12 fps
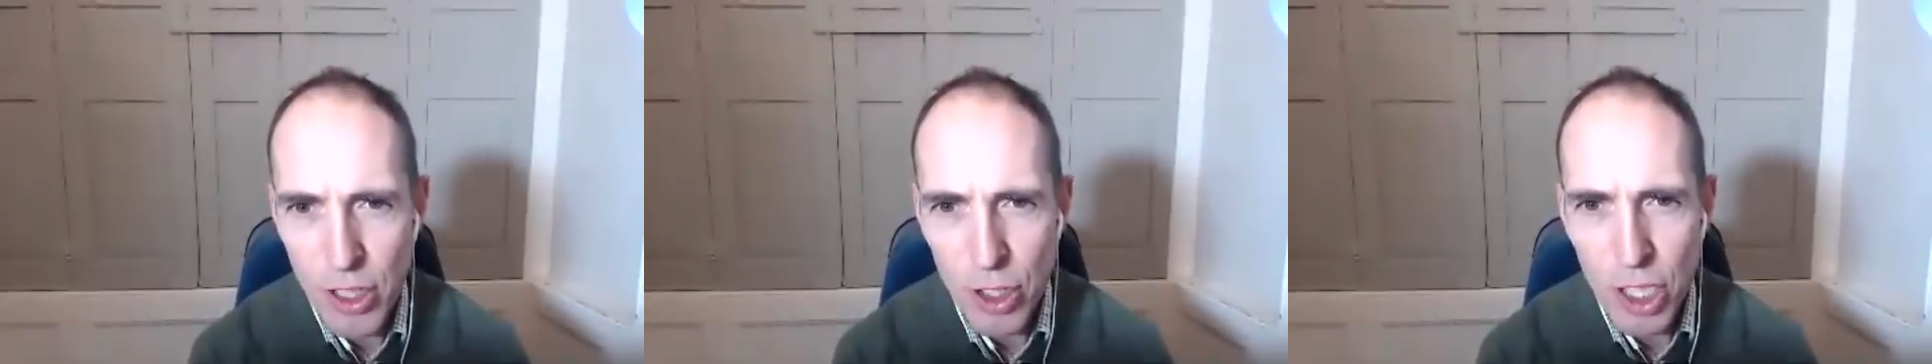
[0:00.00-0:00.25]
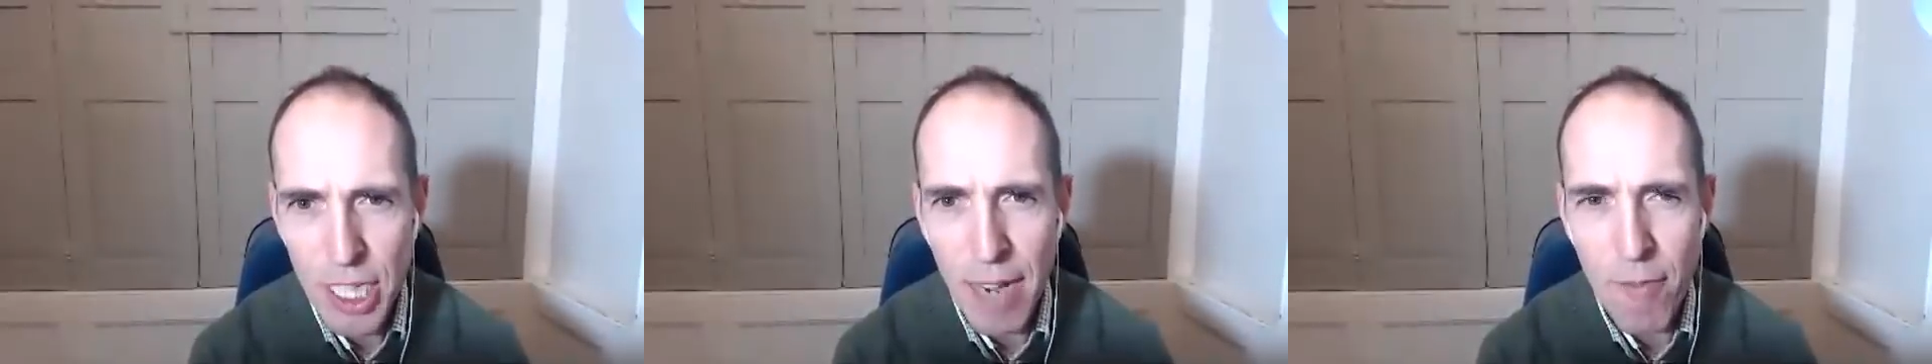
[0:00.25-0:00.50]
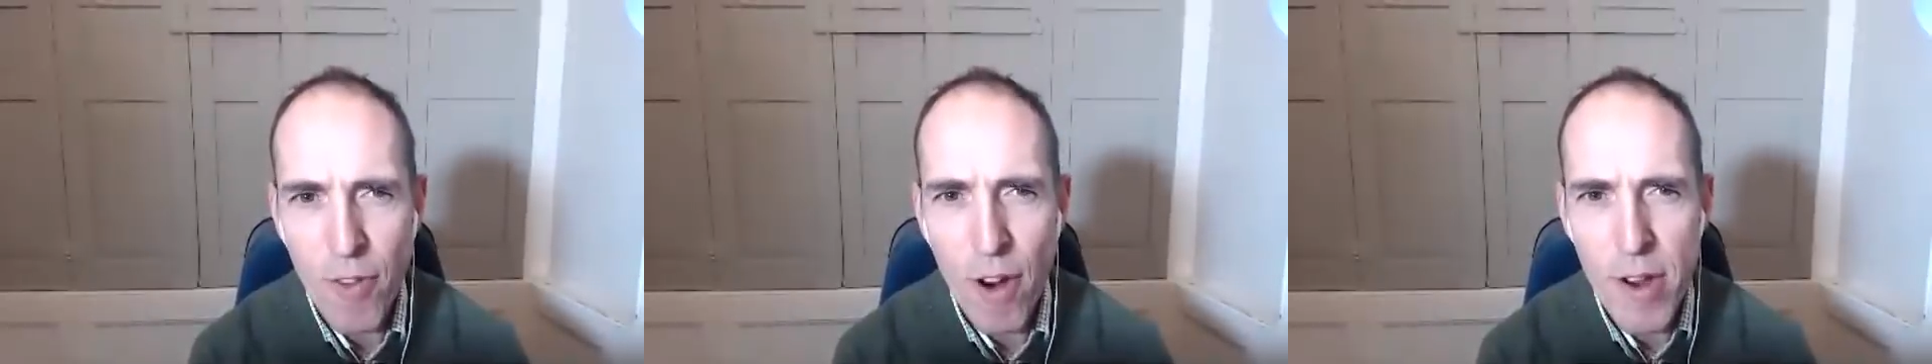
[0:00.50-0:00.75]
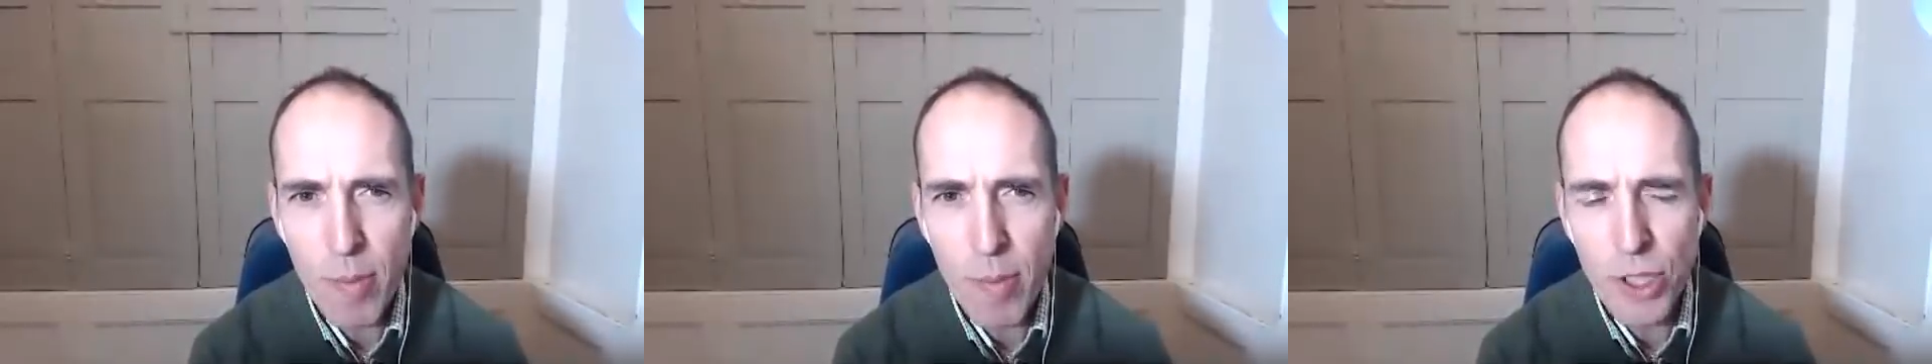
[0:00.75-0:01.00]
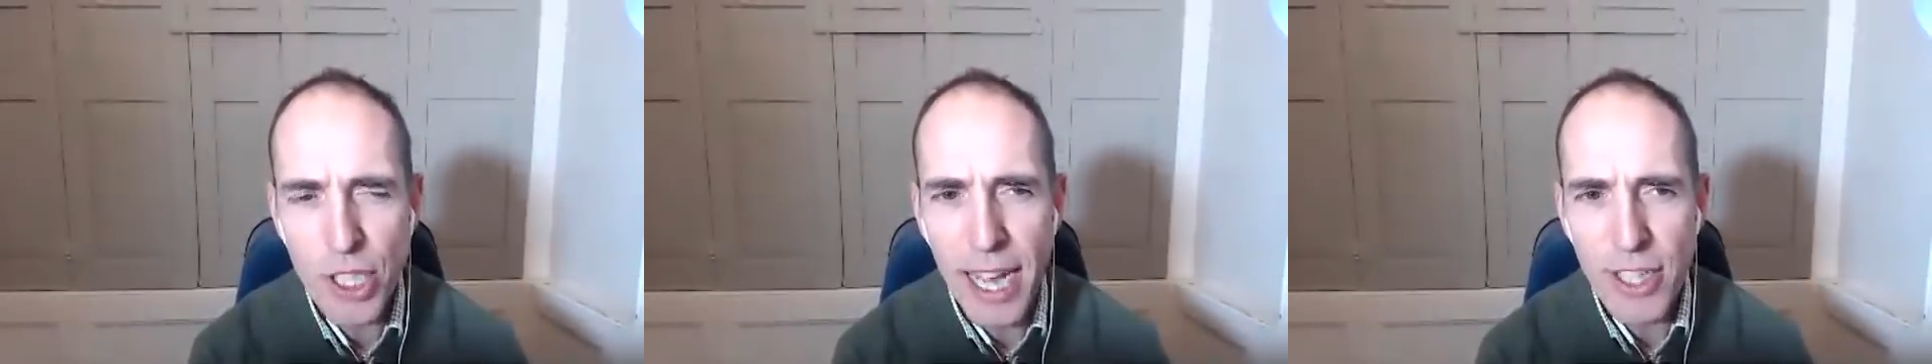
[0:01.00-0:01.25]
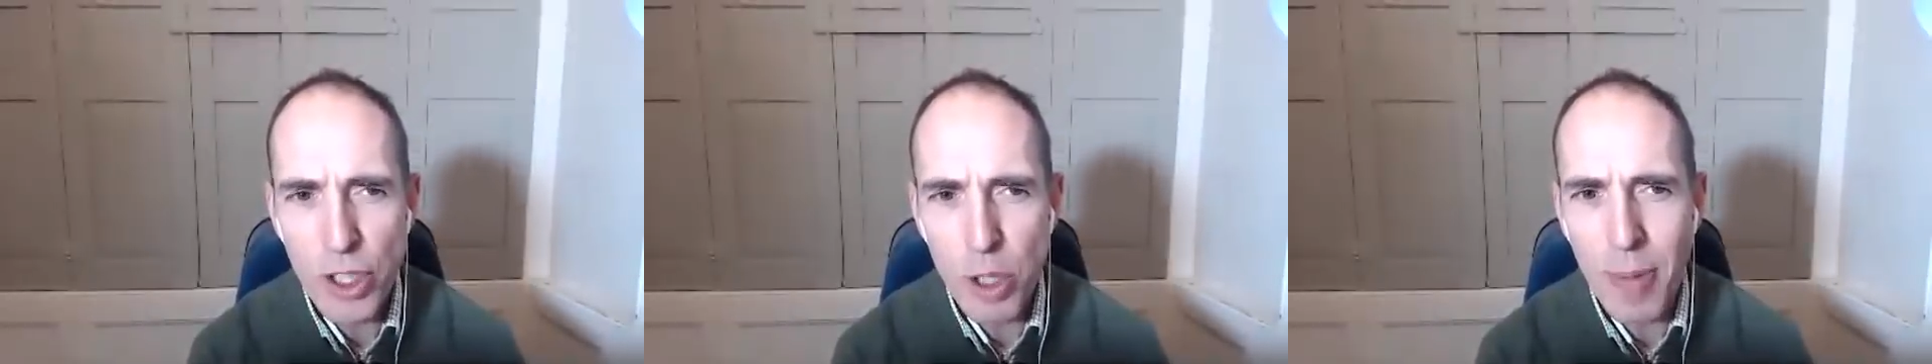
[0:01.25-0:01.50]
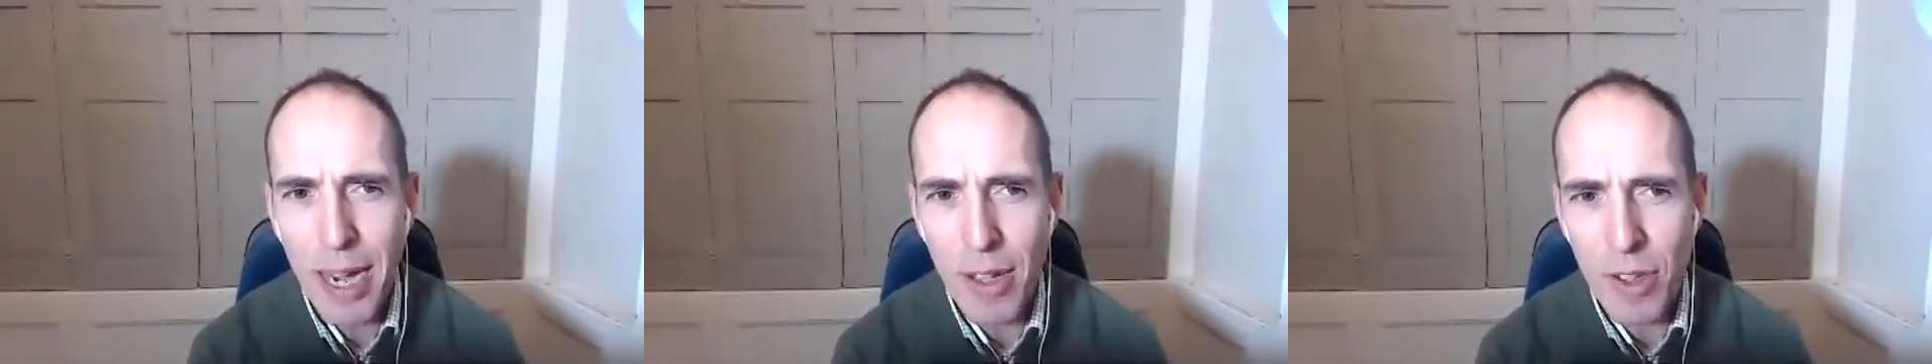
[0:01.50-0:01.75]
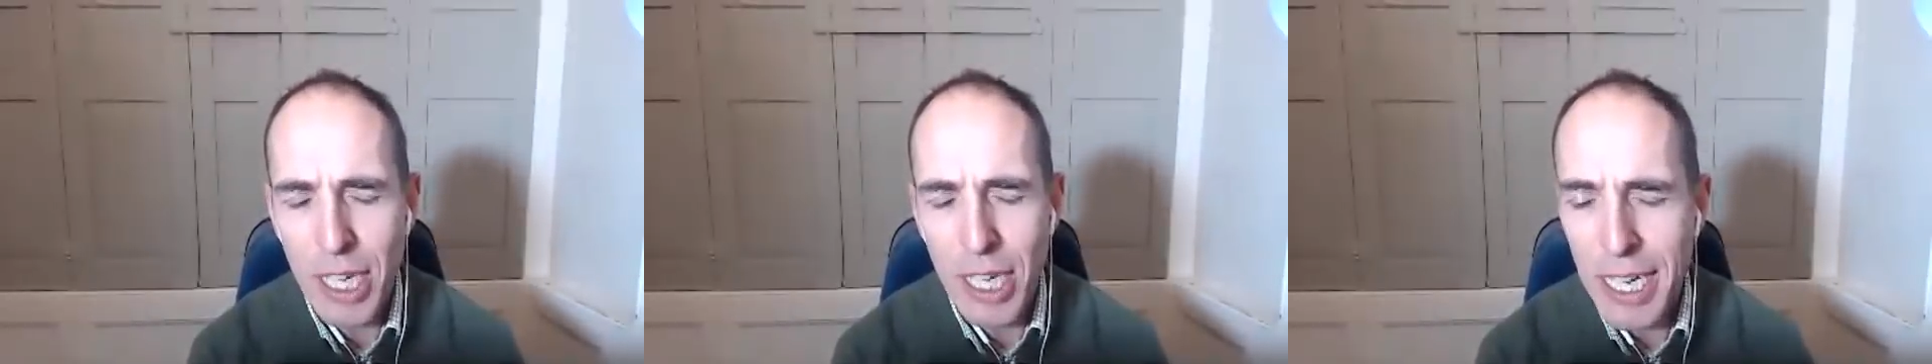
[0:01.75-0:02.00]
to get very obsessed about
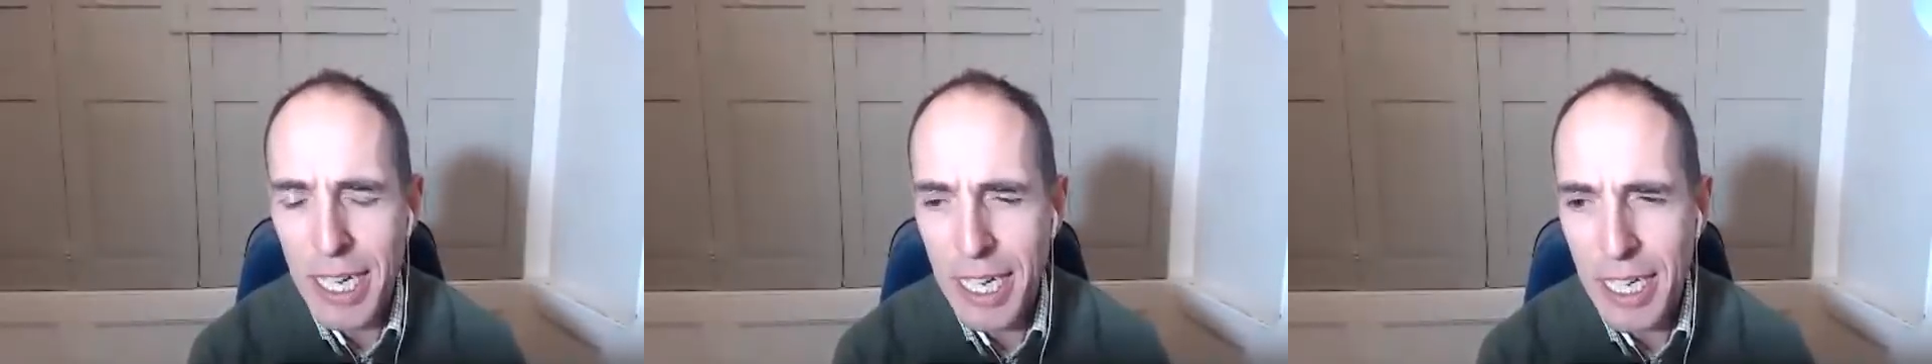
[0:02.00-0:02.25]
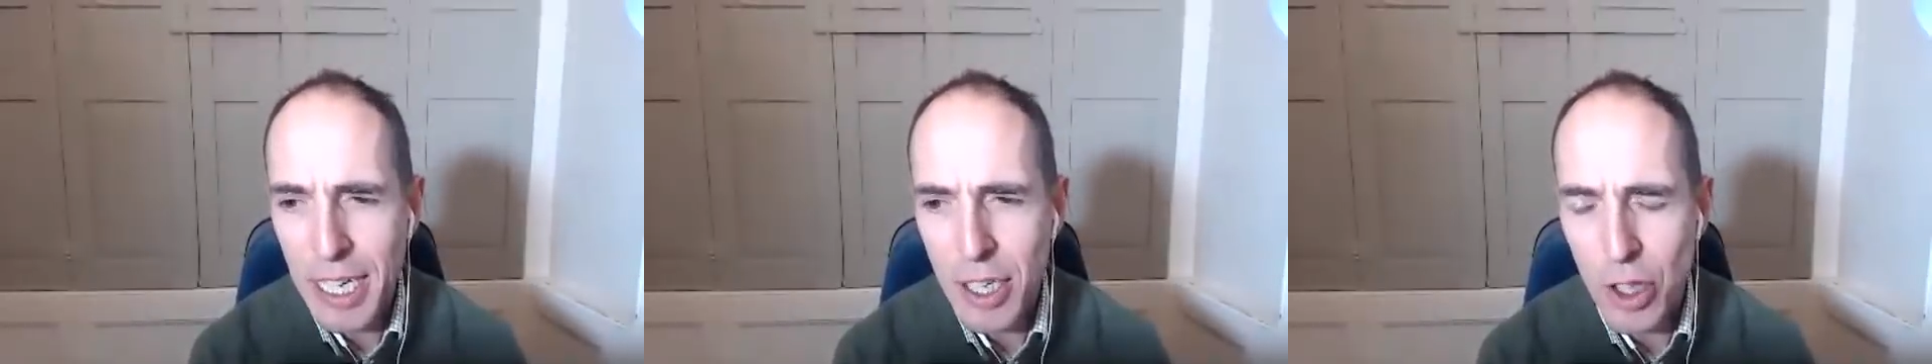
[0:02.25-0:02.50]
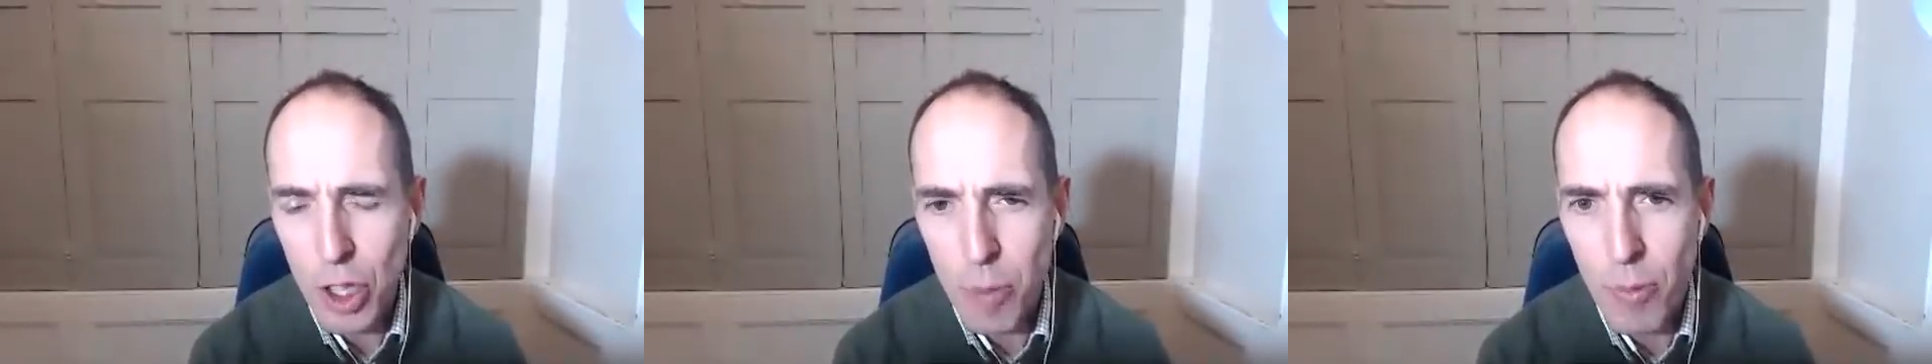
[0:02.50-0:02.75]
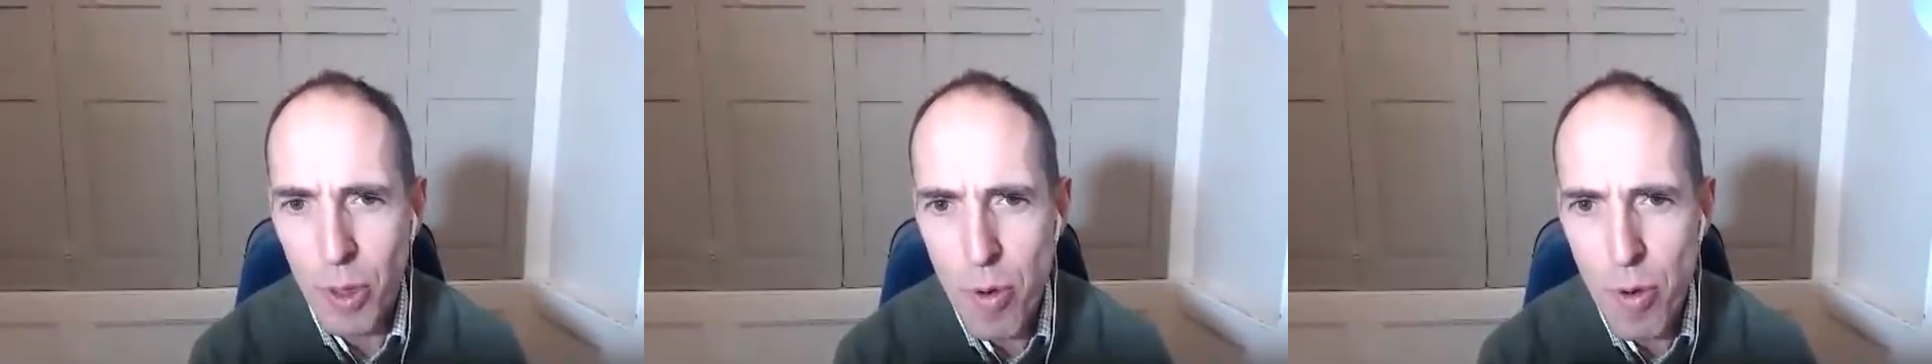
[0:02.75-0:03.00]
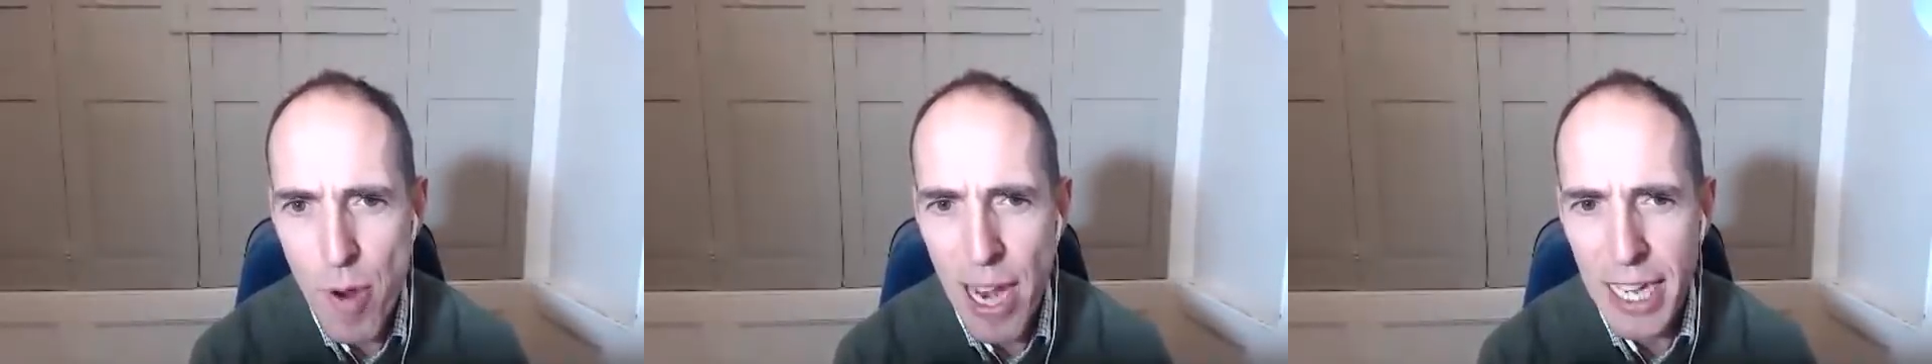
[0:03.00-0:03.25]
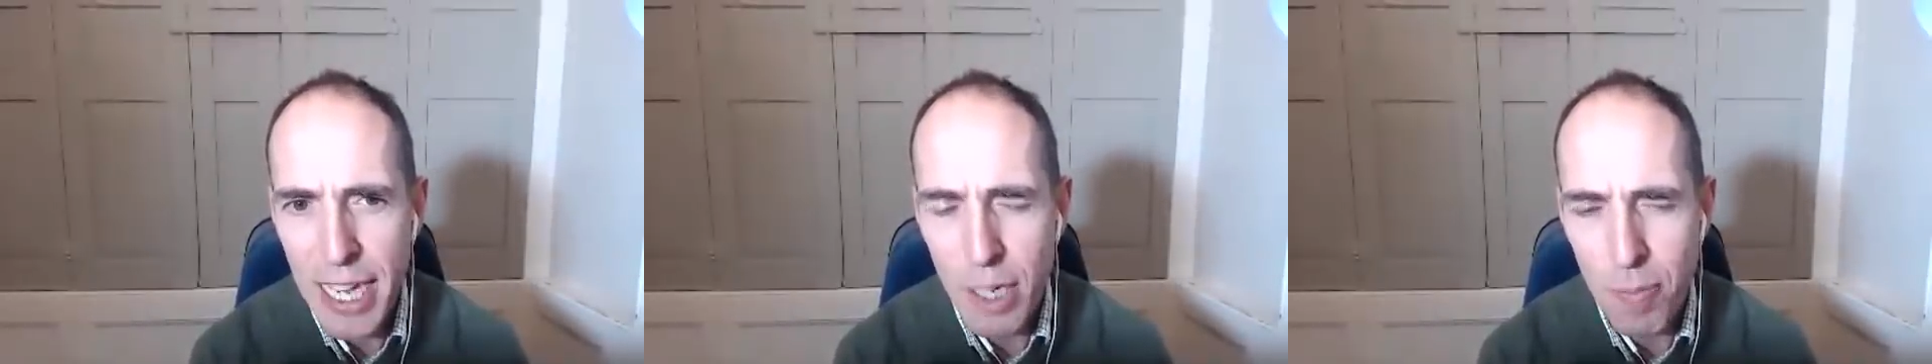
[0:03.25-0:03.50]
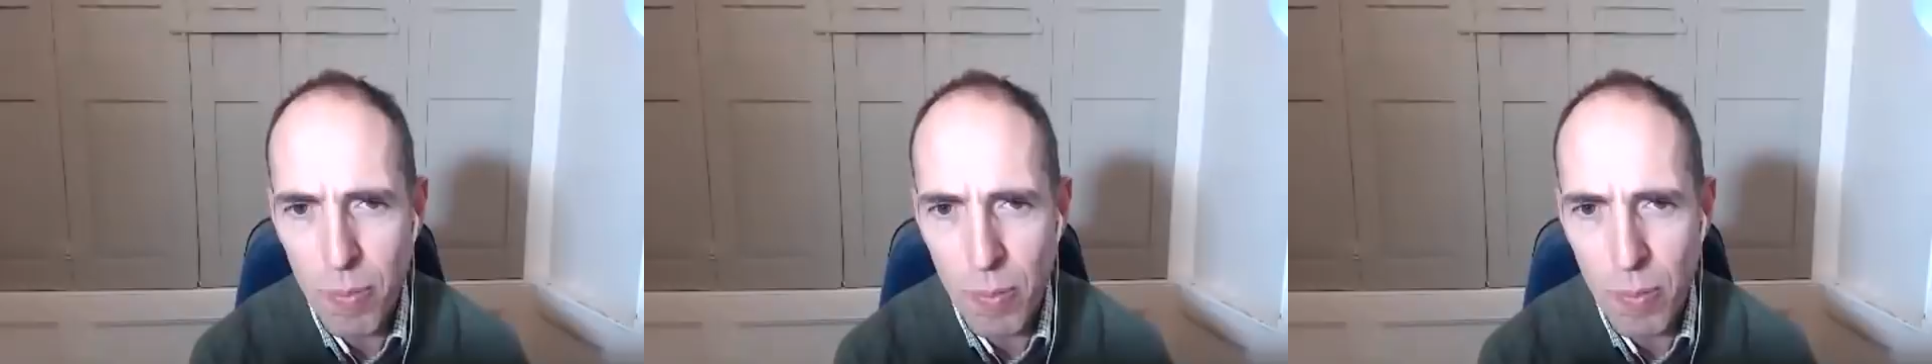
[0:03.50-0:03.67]
the Borrelia